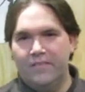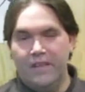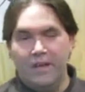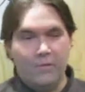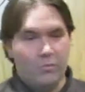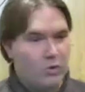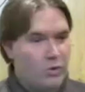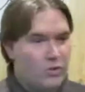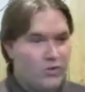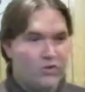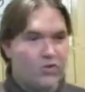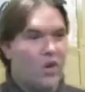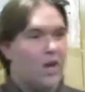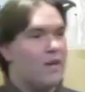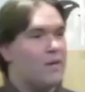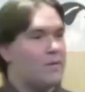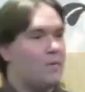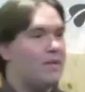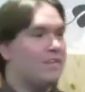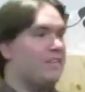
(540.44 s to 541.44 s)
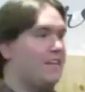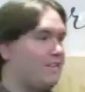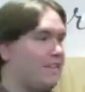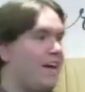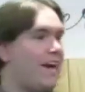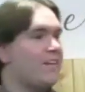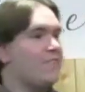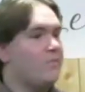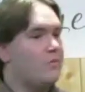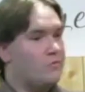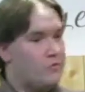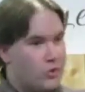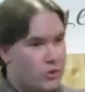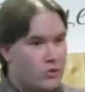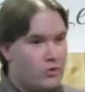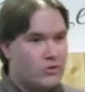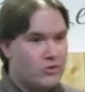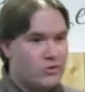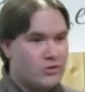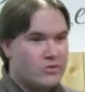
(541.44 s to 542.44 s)
And we're just talking about the attacks of
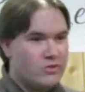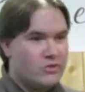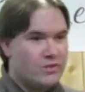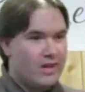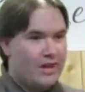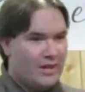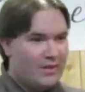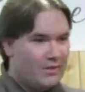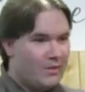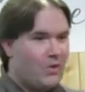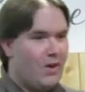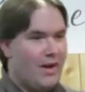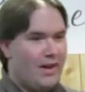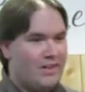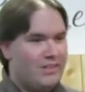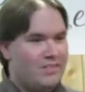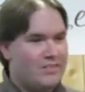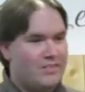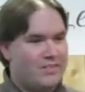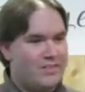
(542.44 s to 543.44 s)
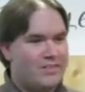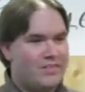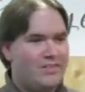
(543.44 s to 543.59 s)
churches on Christ.